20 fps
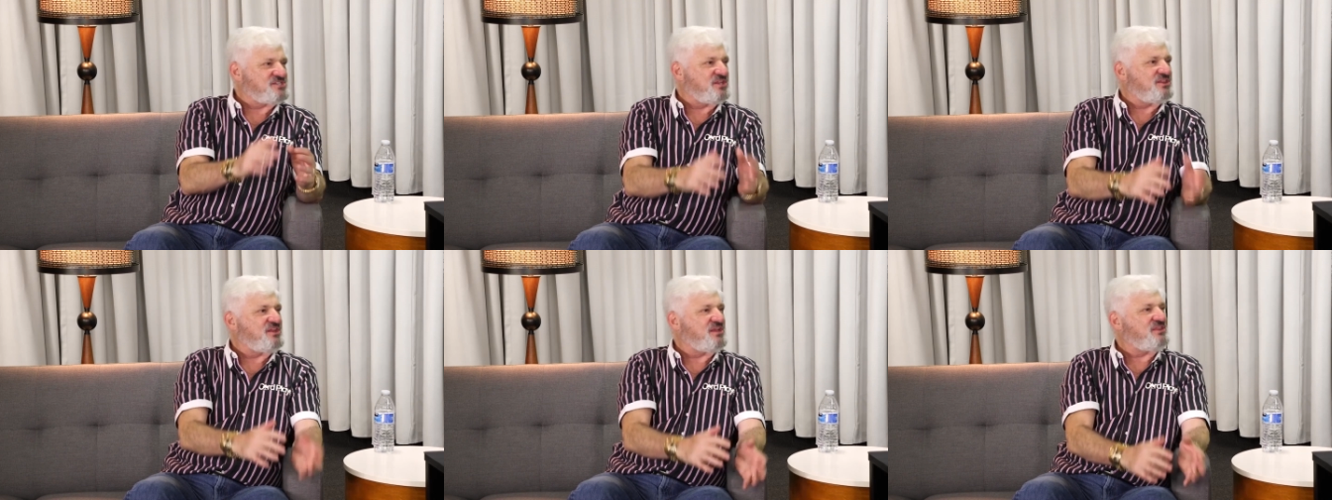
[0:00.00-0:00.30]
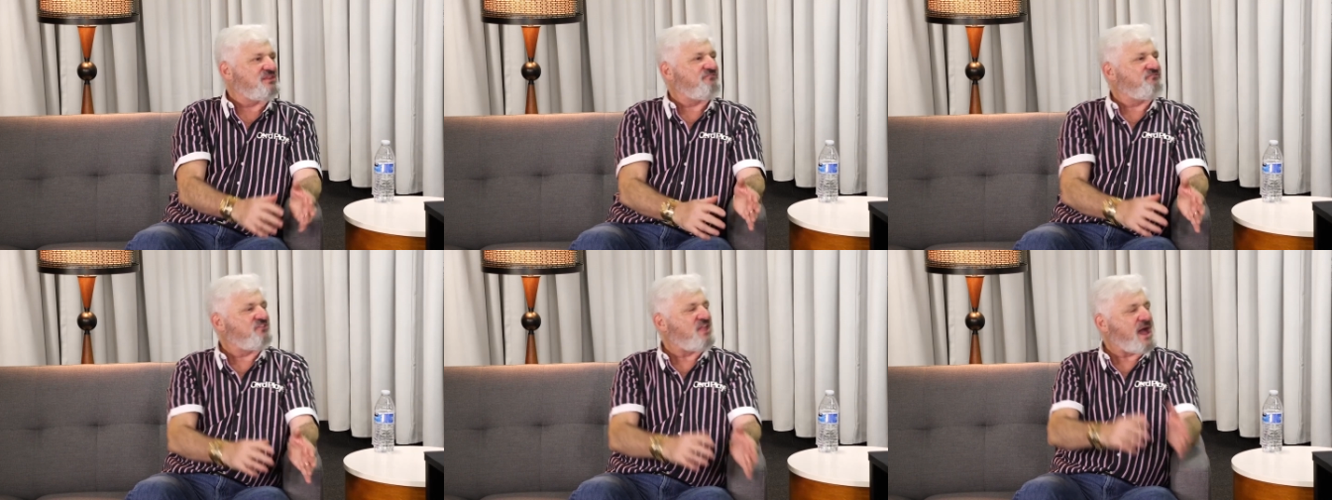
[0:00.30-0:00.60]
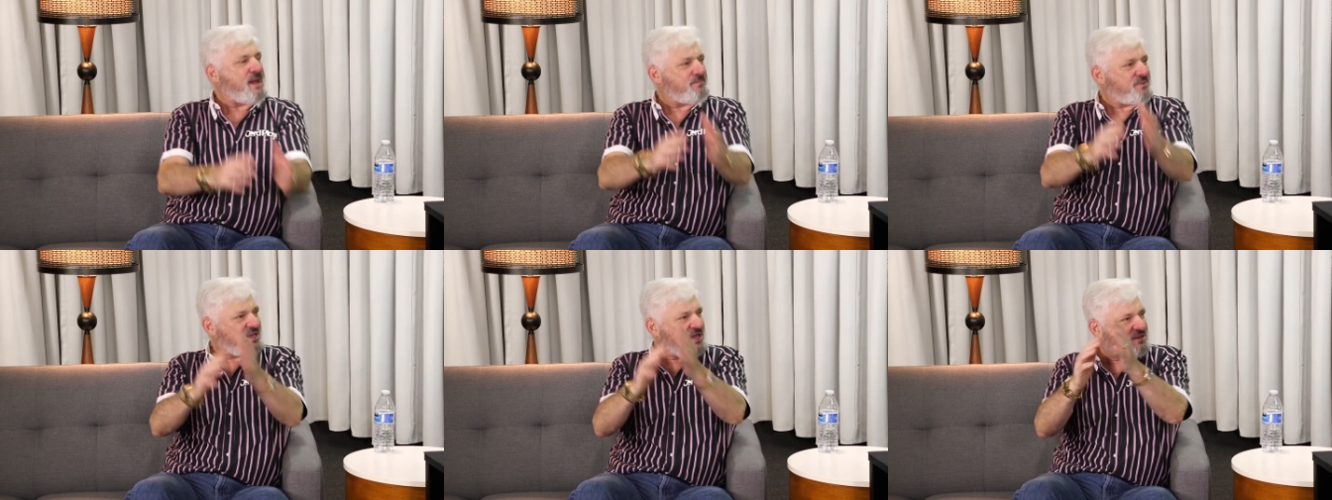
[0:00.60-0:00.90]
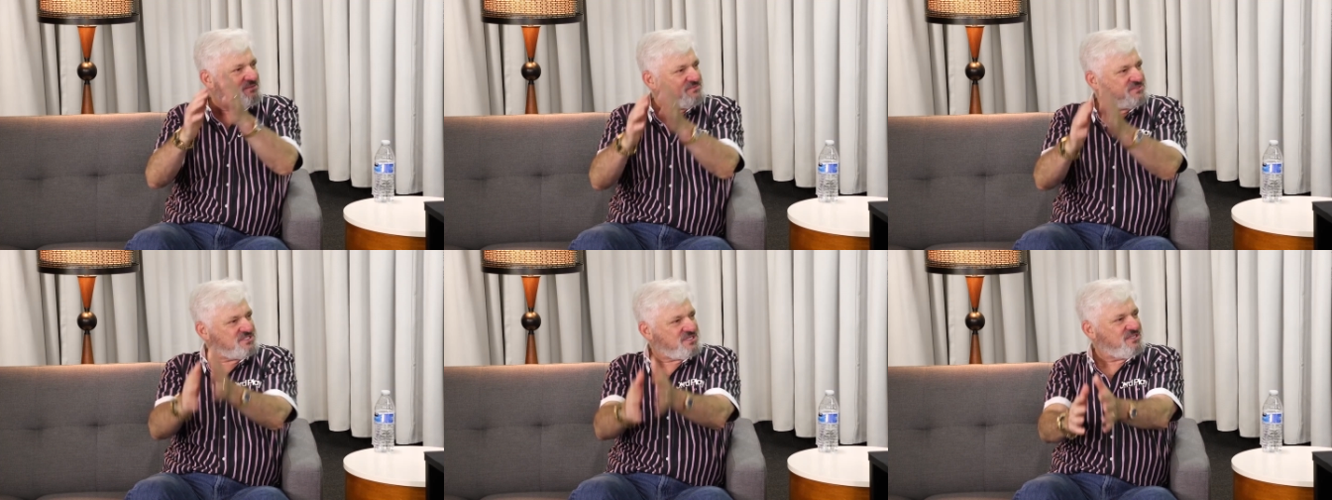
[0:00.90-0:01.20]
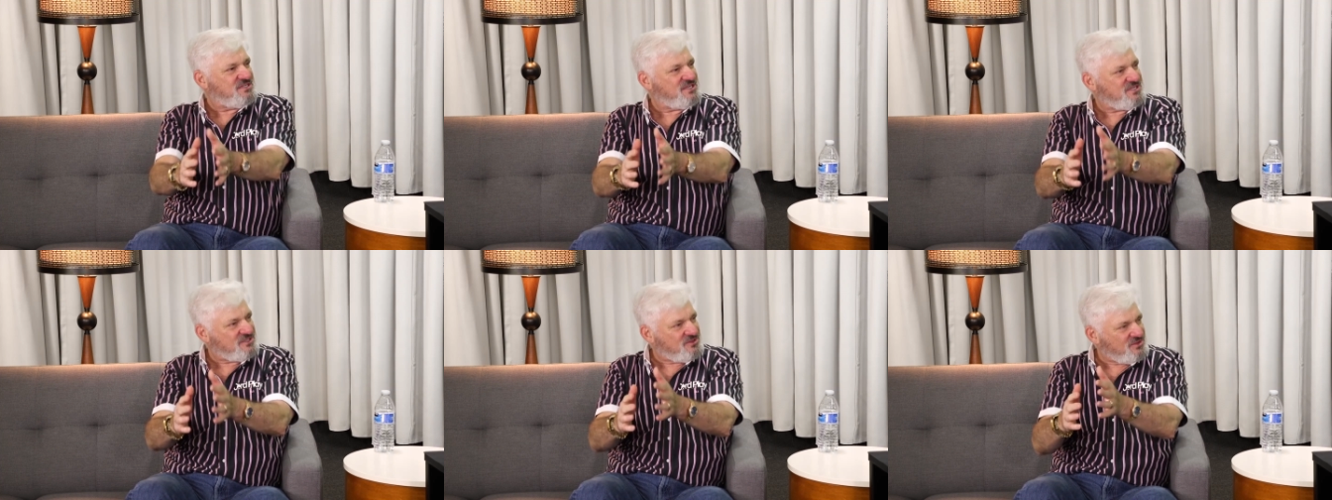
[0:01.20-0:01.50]
and then the flop comes
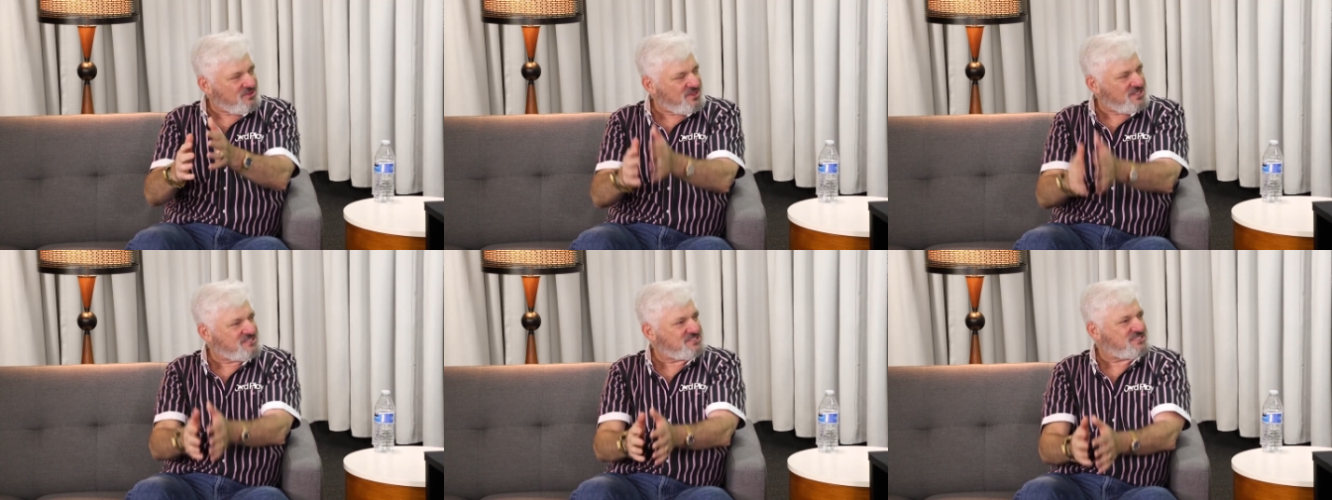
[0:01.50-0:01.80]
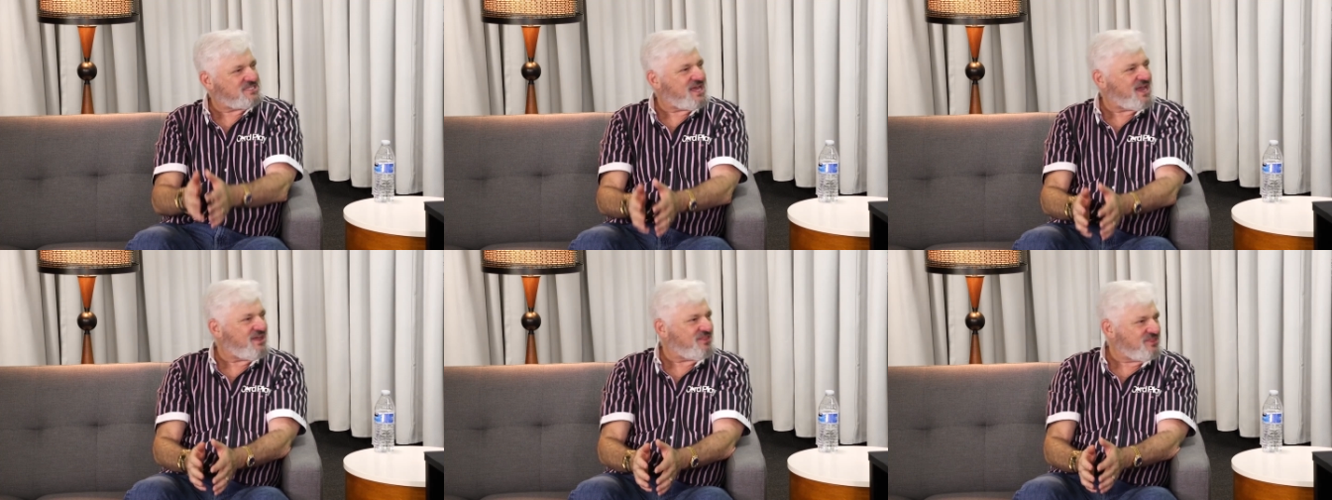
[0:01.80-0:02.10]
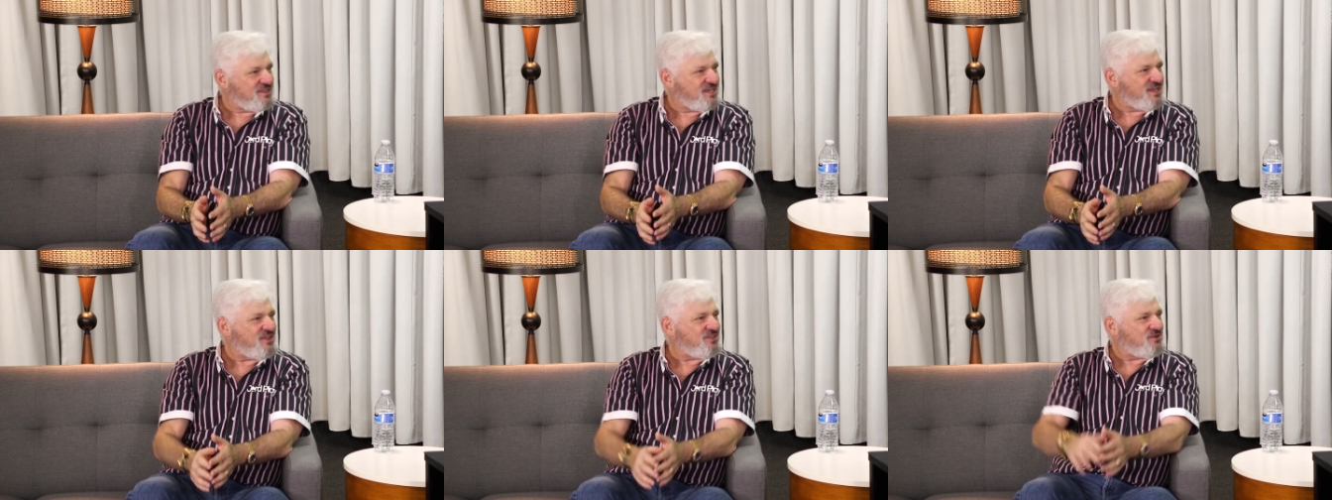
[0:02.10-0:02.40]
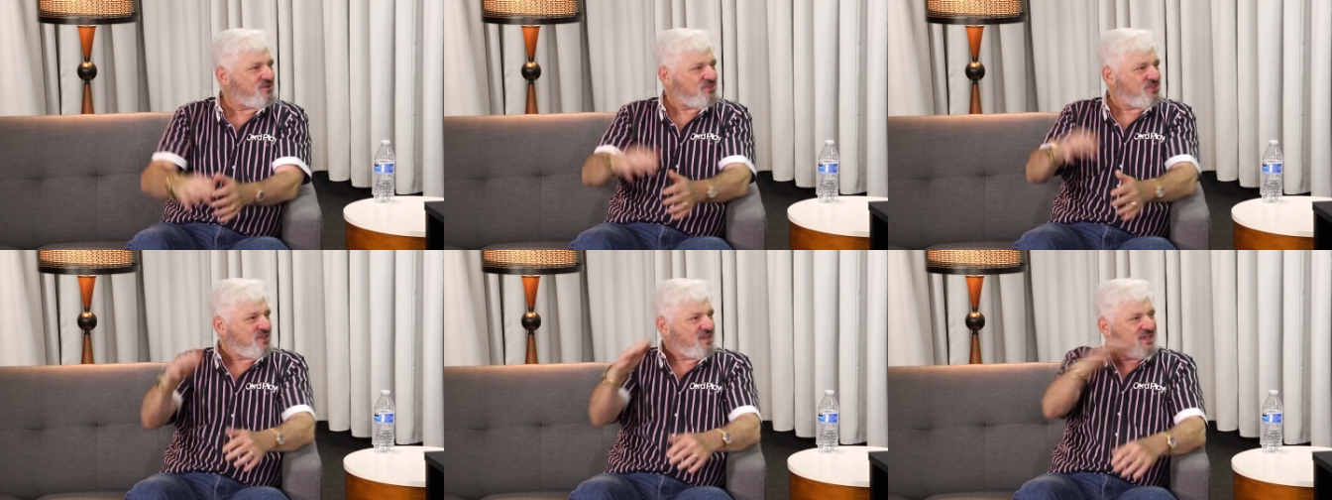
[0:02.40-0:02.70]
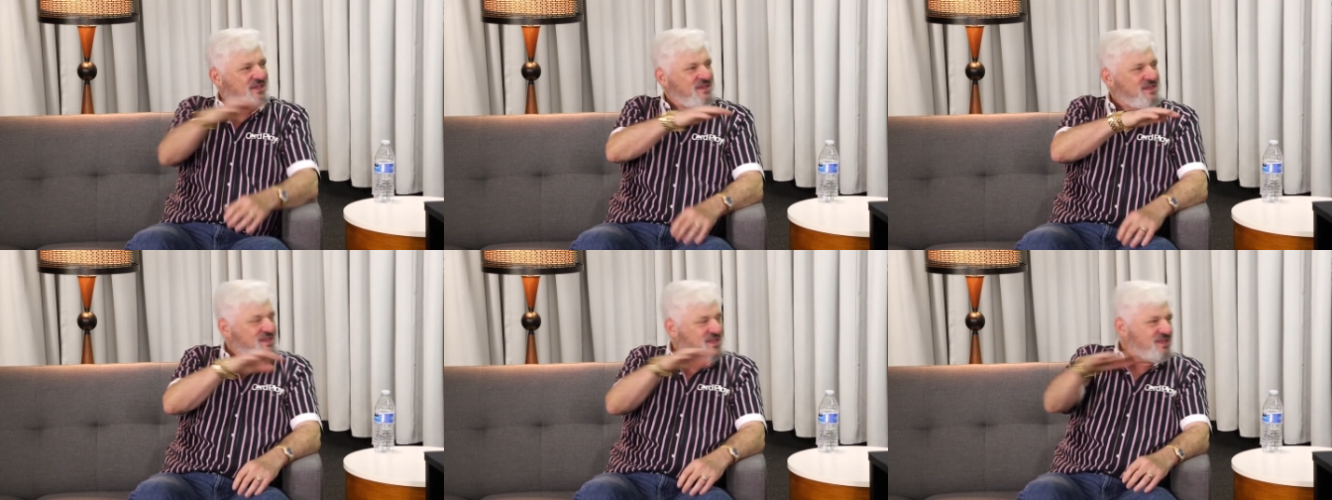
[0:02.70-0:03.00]
and you do this, that, and the other
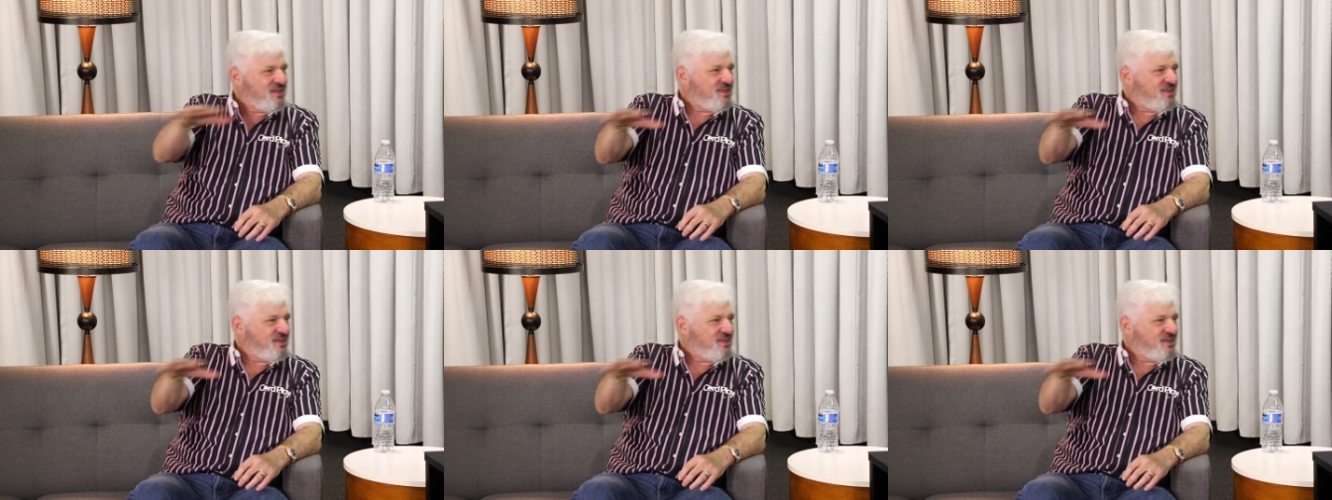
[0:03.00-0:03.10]
thing.